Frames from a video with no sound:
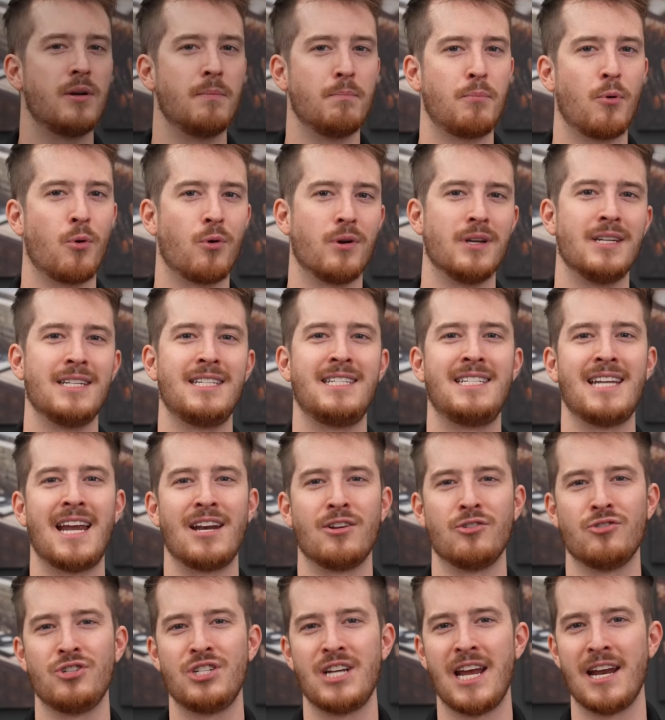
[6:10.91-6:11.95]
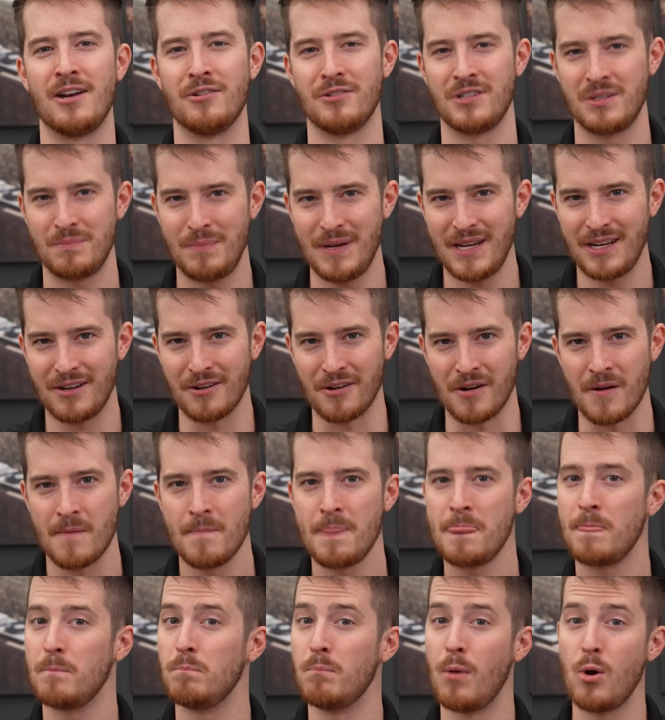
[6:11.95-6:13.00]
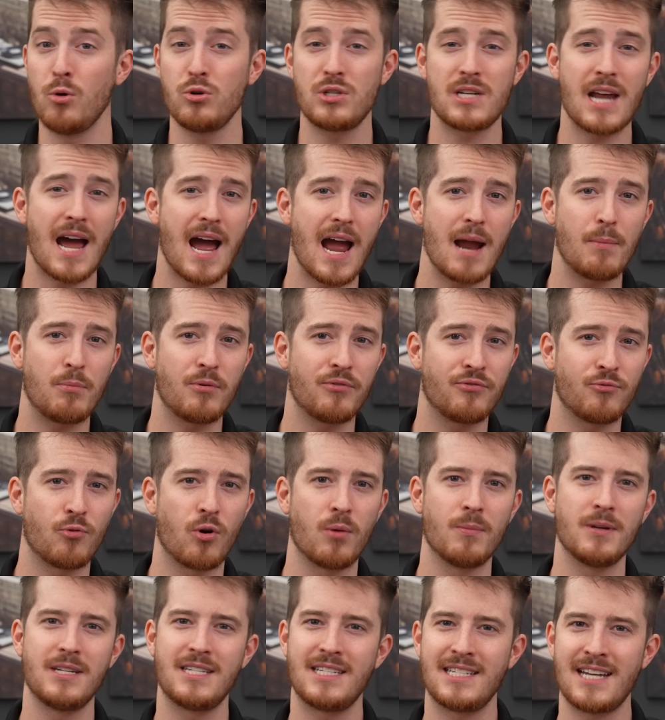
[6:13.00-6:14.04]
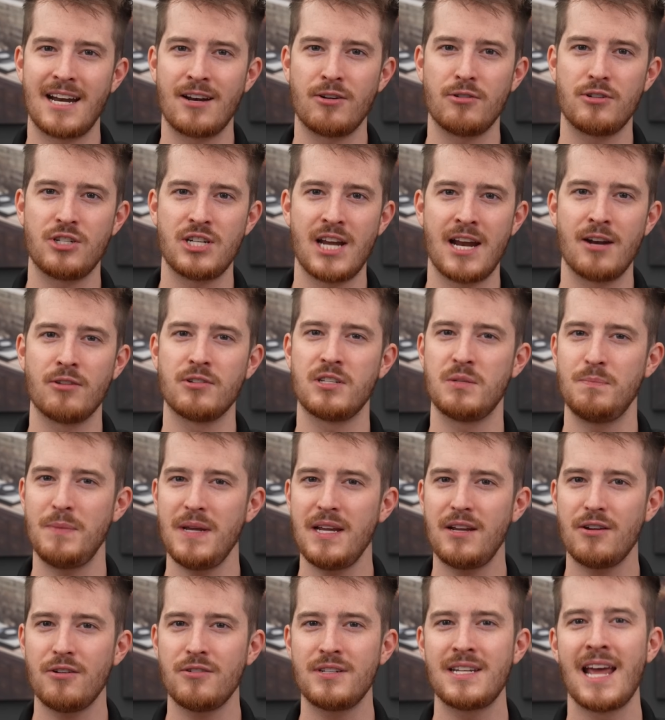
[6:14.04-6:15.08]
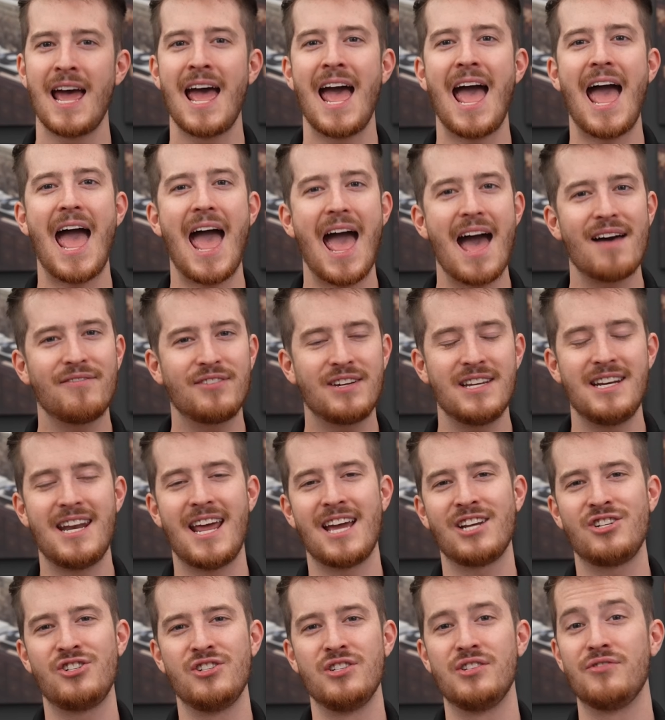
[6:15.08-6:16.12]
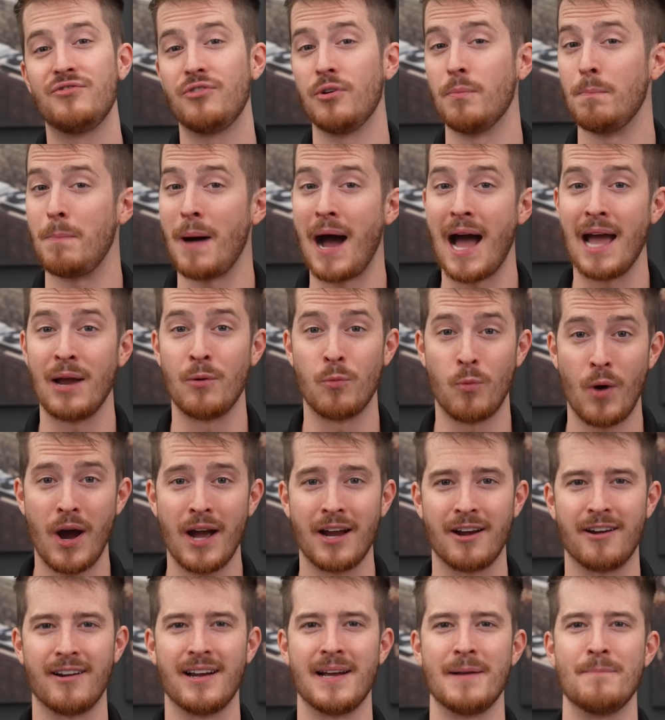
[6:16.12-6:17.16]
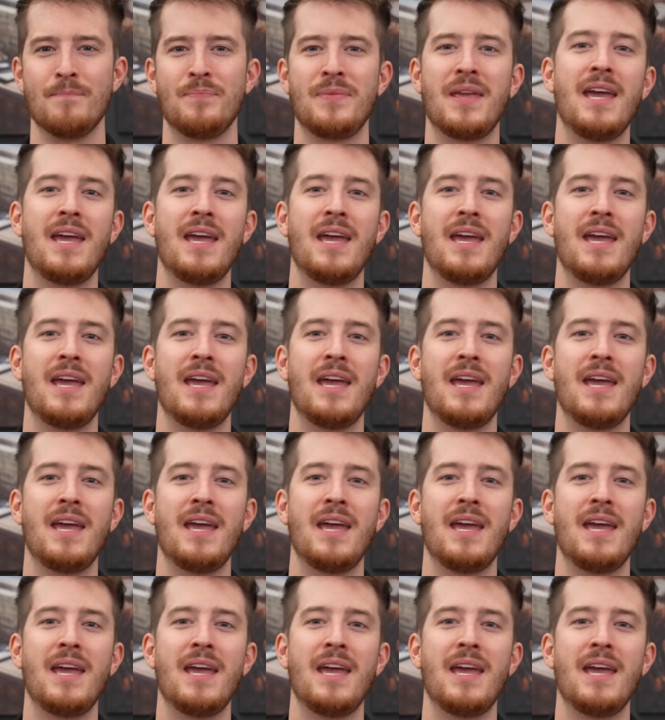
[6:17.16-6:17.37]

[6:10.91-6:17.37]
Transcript: important center channel speaker. Most high performance center channel speakers have connections for bi-wiring.